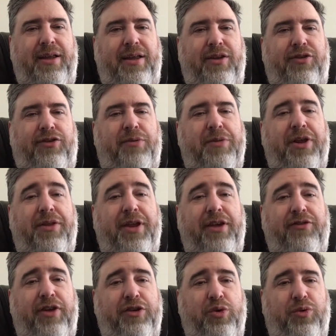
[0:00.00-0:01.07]
some of the things
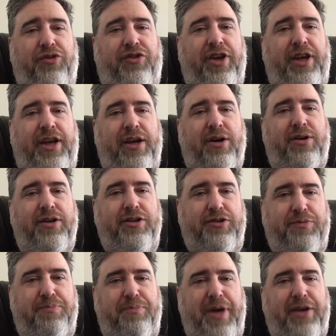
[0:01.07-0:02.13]
that you'll see here is
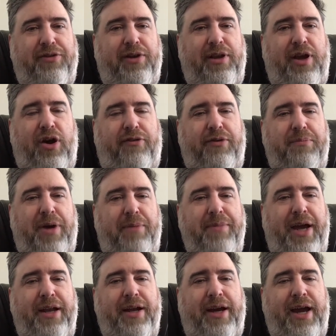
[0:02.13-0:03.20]
basically off of my
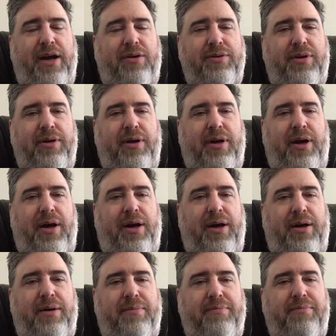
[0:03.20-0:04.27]
main account.
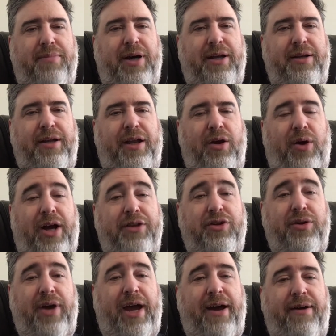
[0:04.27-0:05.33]
But, I
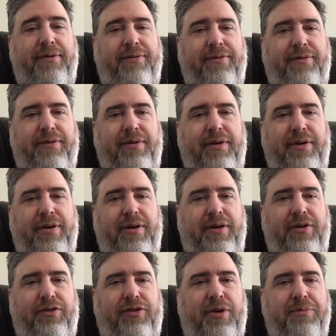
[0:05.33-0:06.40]
do have
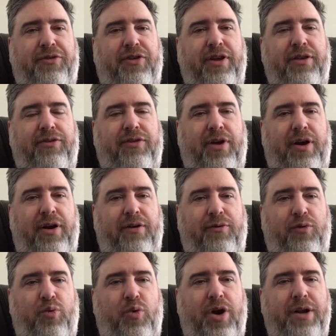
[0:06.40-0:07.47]
some sense of
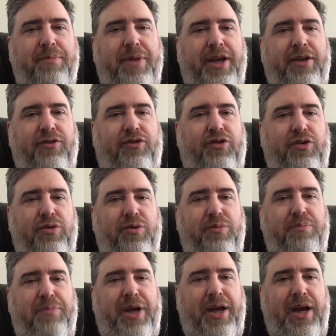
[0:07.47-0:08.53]
what it means to
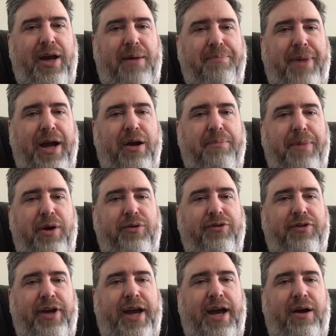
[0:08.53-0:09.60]
be a bare bones
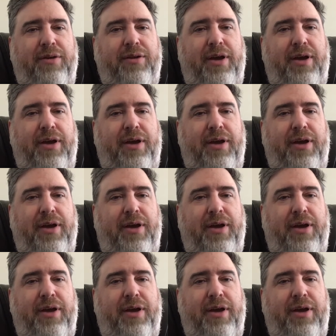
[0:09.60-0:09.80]
account.